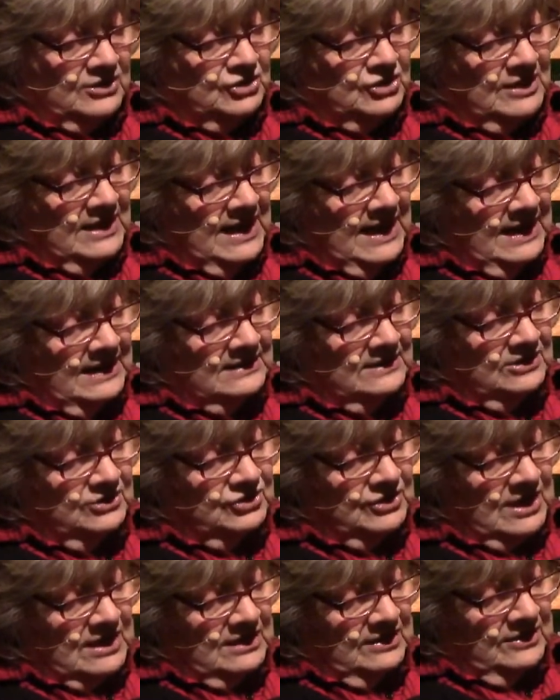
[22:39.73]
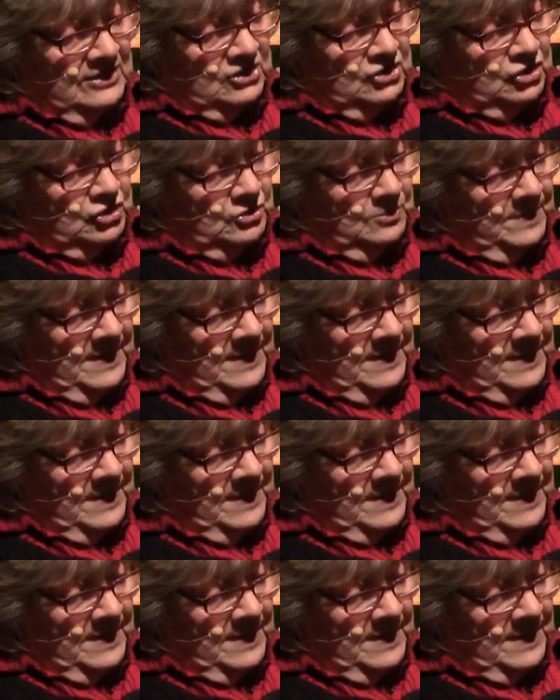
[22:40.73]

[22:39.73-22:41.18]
she handed Jonathan 2